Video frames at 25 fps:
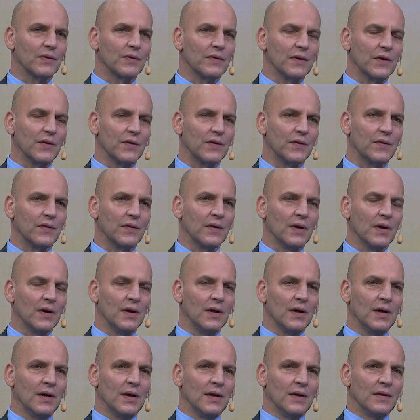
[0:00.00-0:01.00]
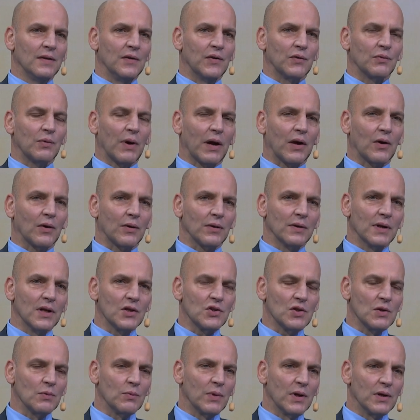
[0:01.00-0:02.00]
this, this
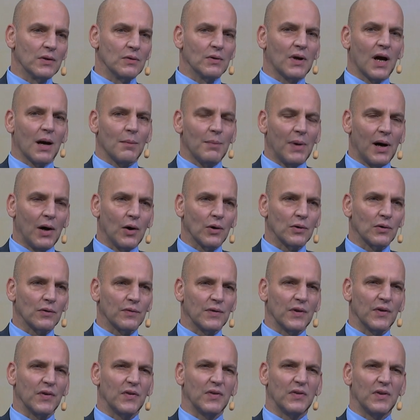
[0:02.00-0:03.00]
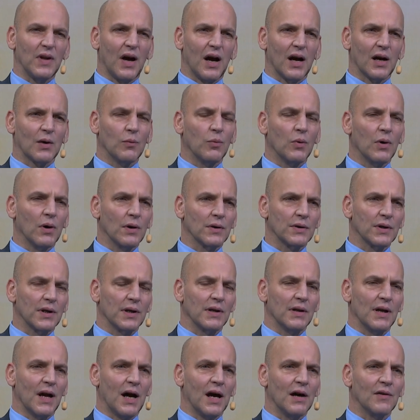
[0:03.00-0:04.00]
recognition when you come out of this dark water
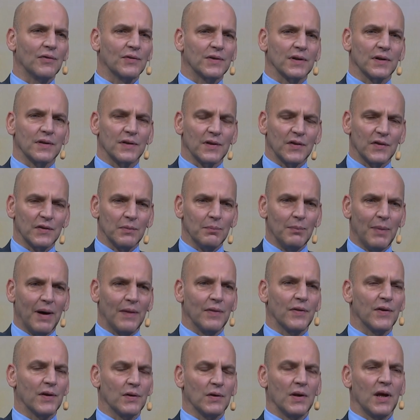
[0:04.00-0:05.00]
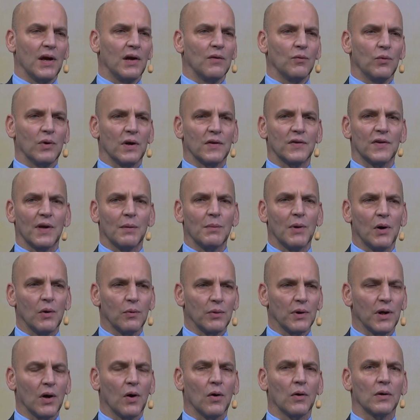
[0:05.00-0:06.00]
and after this month and somehow
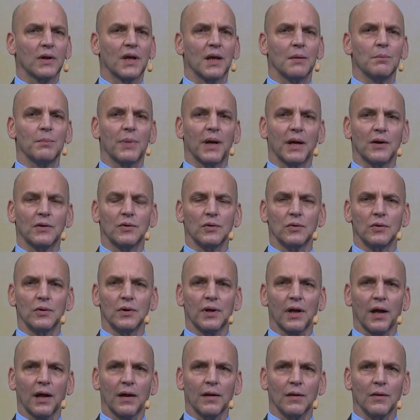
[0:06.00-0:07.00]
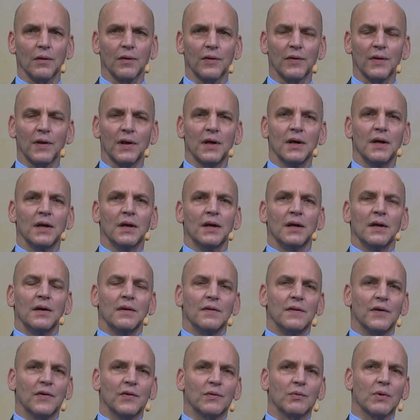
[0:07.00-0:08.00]
we all came back to good health,
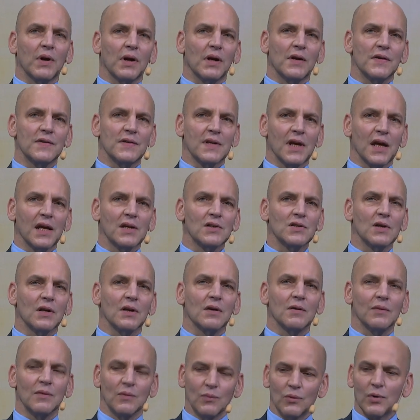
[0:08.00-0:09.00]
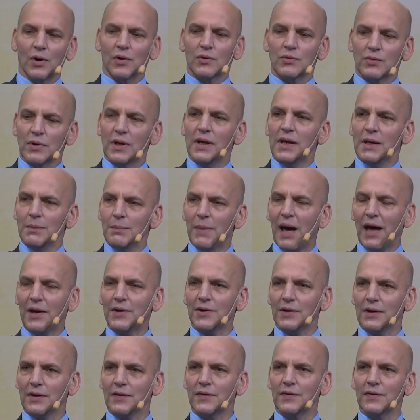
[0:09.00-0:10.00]
this realization what really
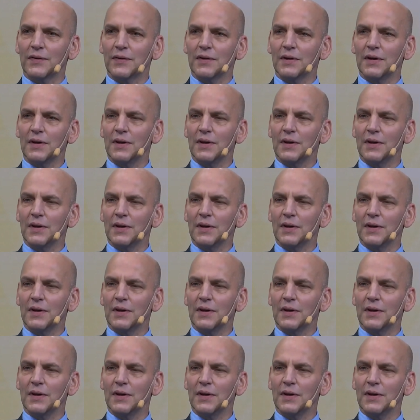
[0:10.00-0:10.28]
matters